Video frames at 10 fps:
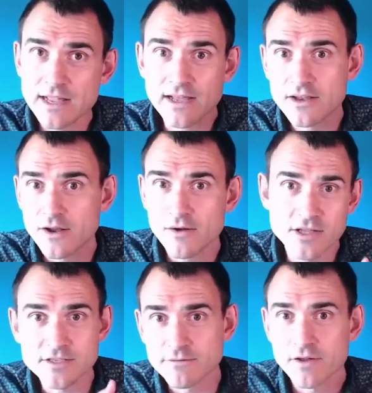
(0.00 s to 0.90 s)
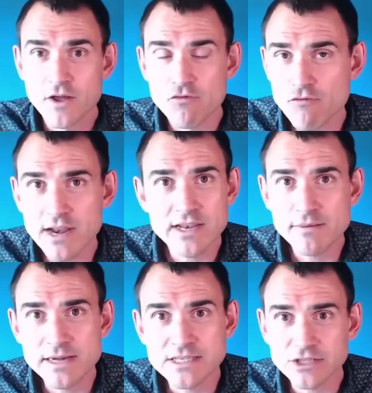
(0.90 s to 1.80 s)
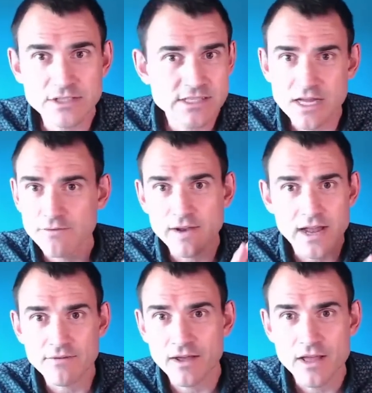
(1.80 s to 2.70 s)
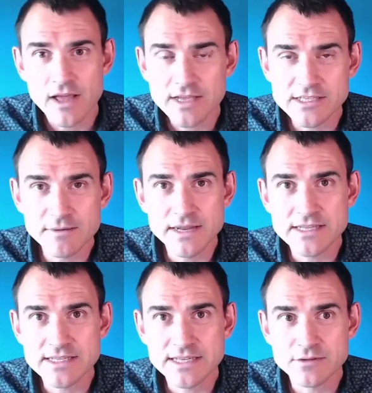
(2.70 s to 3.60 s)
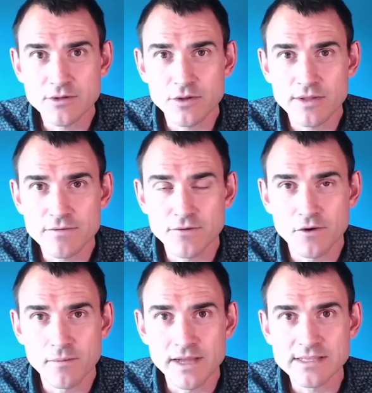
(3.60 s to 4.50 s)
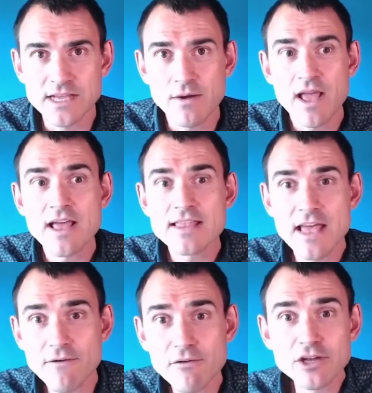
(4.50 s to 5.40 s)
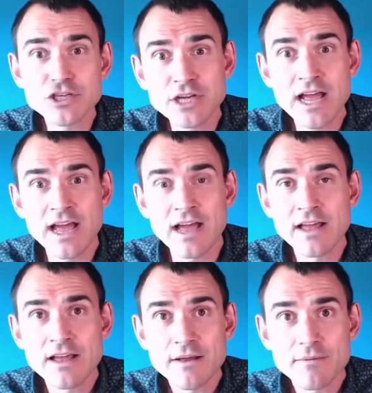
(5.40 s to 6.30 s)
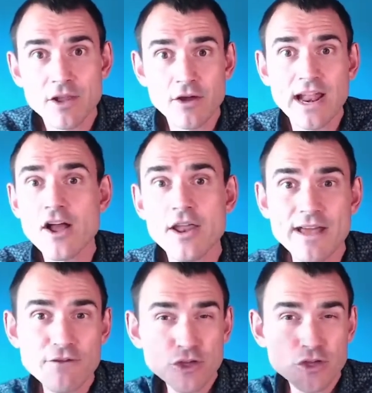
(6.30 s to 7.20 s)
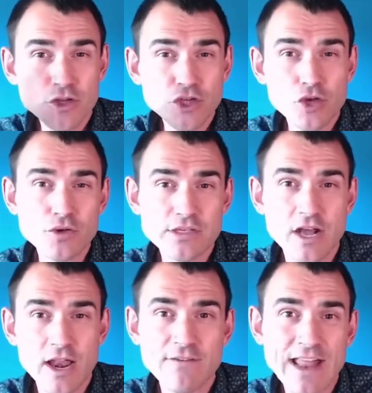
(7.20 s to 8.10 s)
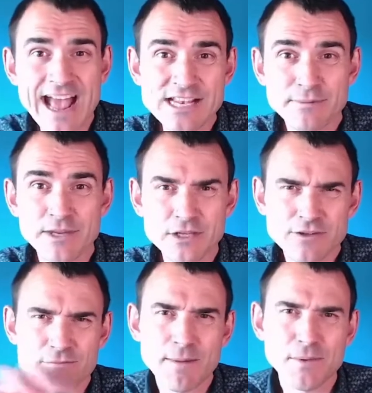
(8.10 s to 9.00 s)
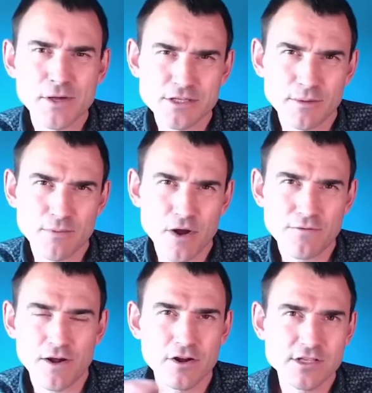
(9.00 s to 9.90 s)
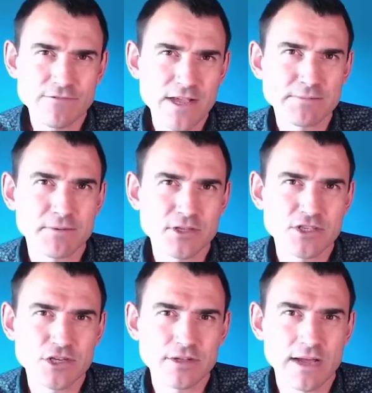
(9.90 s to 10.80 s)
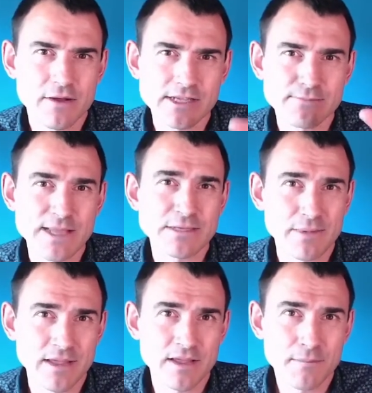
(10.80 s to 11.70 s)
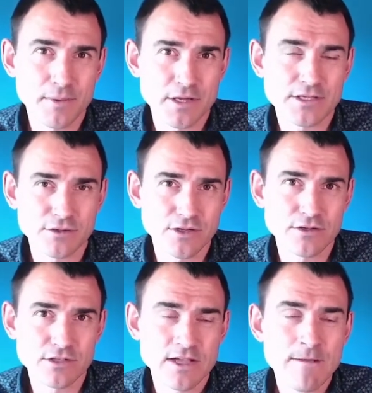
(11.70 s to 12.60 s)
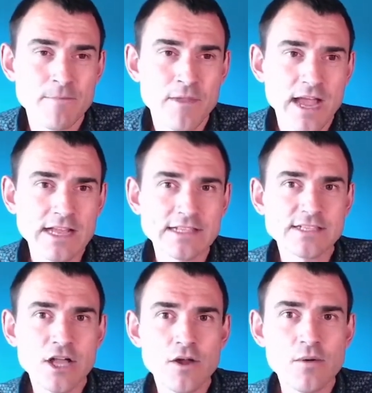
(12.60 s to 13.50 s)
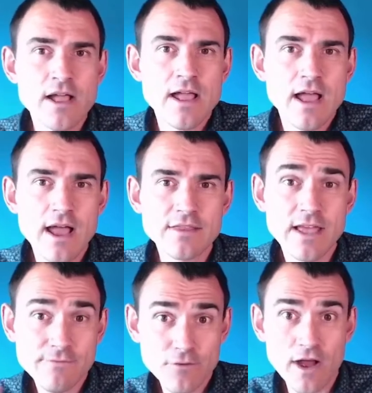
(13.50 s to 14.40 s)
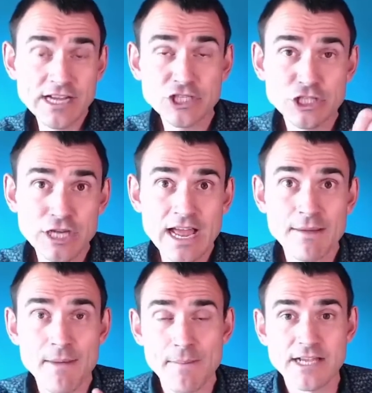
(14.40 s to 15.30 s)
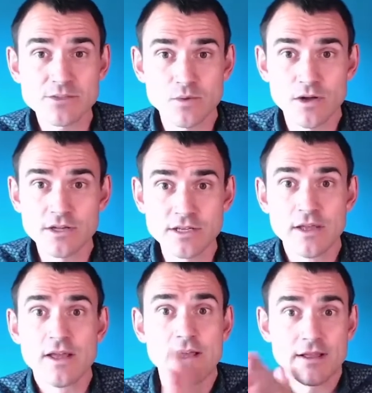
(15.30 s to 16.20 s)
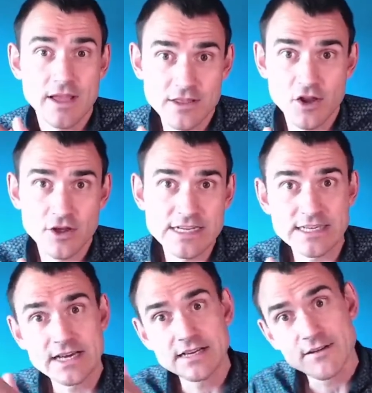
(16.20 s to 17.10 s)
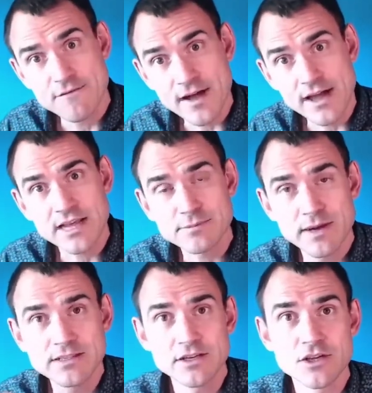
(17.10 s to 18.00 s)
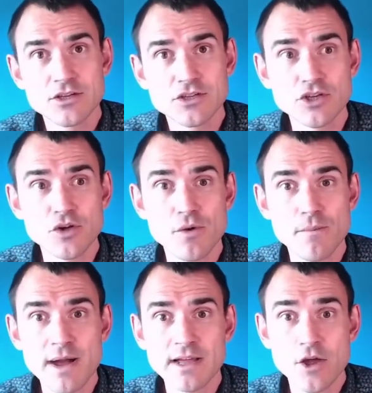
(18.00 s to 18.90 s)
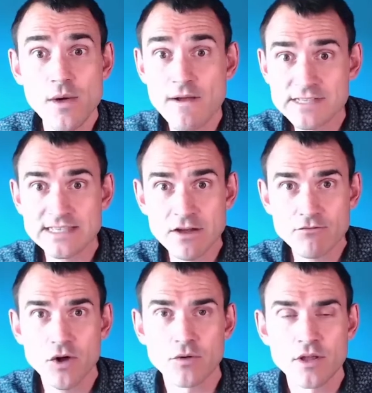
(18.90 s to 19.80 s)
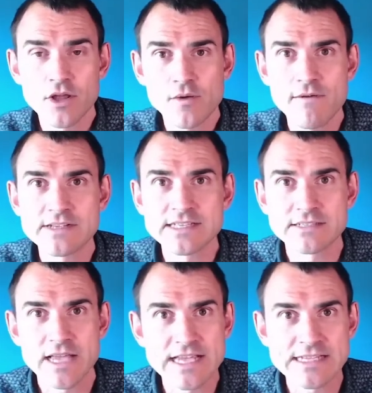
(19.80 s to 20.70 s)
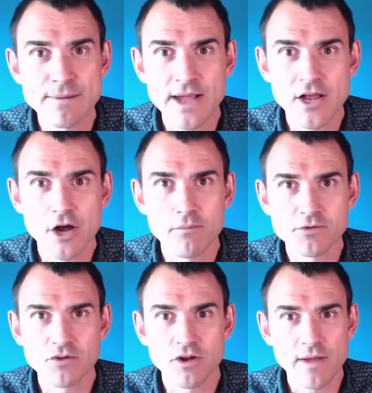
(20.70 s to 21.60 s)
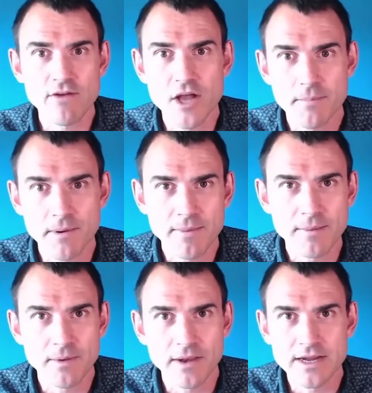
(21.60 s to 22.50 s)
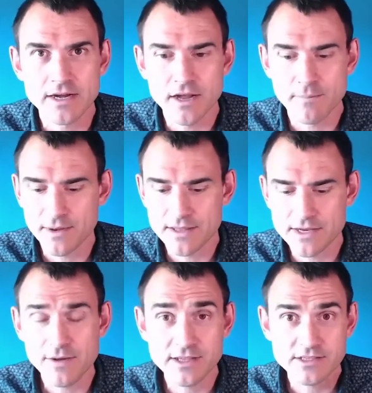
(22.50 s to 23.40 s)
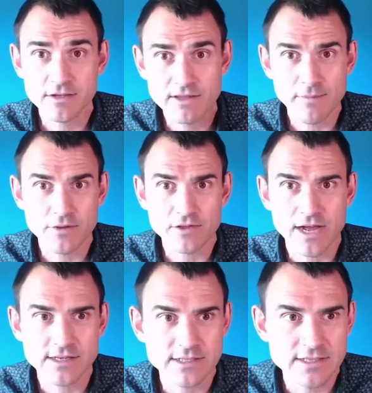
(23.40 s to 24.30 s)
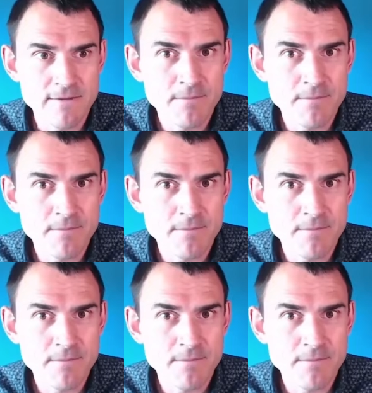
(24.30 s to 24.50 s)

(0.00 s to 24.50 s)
I get lots of random messages and stuff, and I have somebody that deals with all that for me. And so therefore I've got to share the login. I can't have a user, I can't have an admin user for my personal profile, because the Facebook doesn't do that, because it's meant to be personal use. And so therefore I share my password and the login details via LastPass to my whoever's in that role, whoever is in my comms role. And we have a couple of people in our company that do it, so they both got access.